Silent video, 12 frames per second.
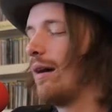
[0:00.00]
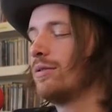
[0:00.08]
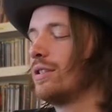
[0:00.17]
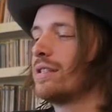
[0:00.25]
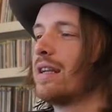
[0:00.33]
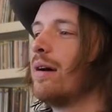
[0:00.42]
I
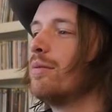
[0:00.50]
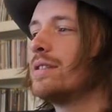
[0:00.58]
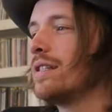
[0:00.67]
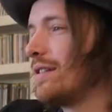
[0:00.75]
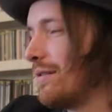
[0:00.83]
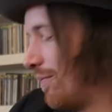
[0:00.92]
was
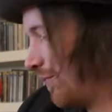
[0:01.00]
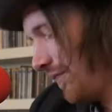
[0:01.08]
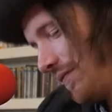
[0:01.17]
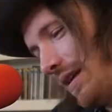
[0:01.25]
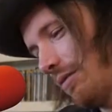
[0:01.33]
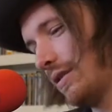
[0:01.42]

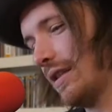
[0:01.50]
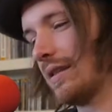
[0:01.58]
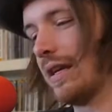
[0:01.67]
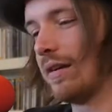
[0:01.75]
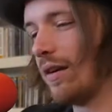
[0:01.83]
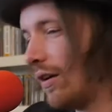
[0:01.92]

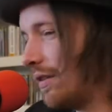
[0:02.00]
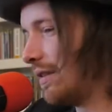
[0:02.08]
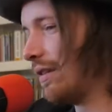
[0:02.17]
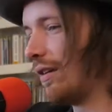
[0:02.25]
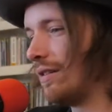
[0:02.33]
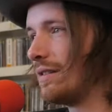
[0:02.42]
just like
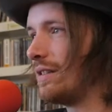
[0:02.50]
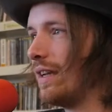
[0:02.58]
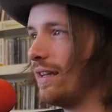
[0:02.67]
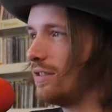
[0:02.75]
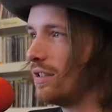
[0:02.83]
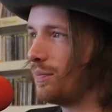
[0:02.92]
on
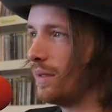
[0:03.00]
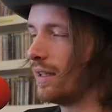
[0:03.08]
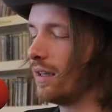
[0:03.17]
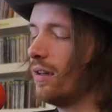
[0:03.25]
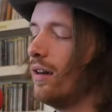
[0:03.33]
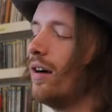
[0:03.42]
stage, just being
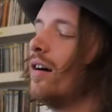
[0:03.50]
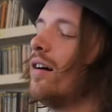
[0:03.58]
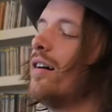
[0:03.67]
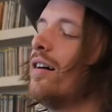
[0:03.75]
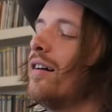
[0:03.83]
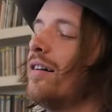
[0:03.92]
like,
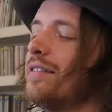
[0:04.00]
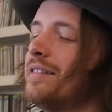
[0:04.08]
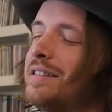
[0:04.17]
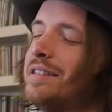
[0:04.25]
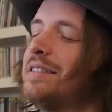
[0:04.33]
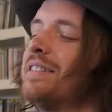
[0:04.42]
"Oh,
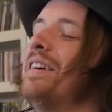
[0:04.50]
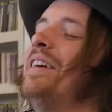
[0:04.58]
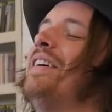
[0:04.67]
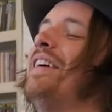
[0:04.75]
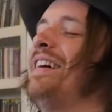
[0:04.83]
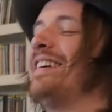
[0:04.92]
this is so
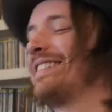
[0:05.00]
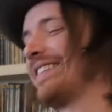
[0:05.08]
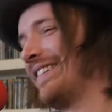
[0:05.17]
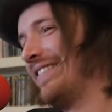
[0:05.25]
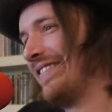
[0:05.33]
awesome!"